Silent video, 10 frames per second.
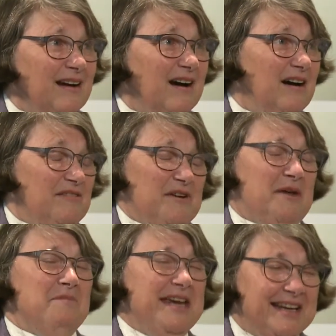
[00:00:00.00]
uh,
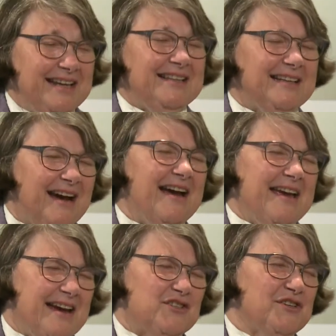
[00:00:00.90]
a meeting that I
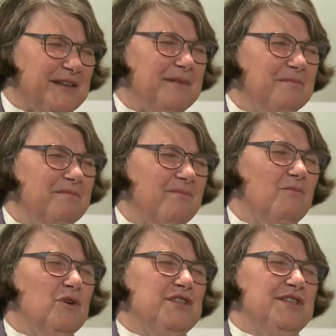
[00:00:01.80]
actually
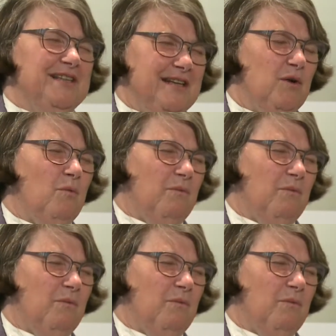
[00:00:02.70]
was the